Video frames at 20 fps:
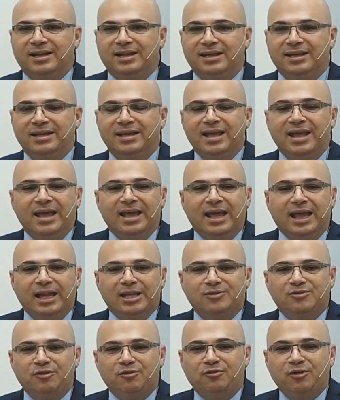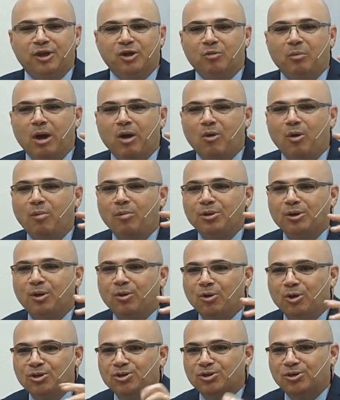That's what happened with them at that
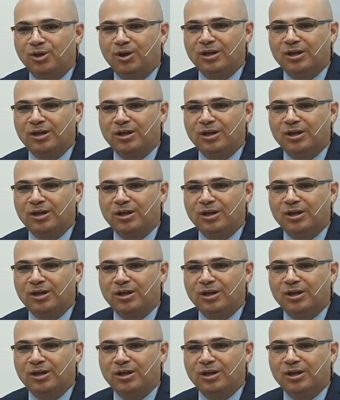time.